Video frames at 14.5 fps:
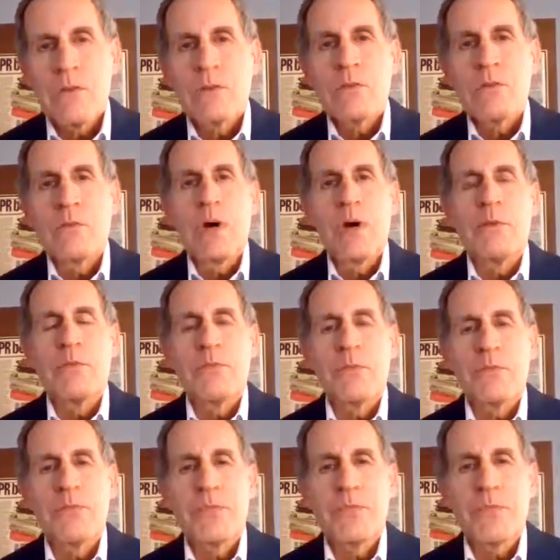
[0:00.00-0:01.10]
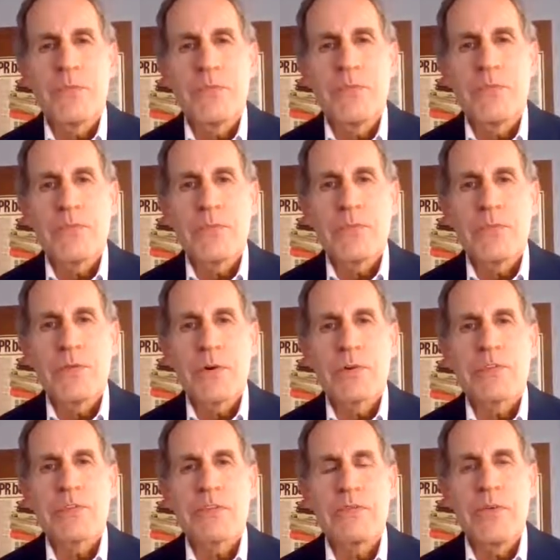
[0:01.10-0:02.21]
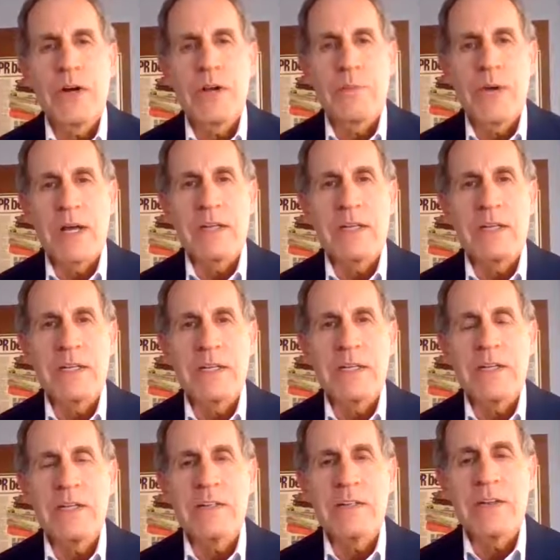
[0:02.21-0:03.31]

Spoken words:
Well, first, fundamentally,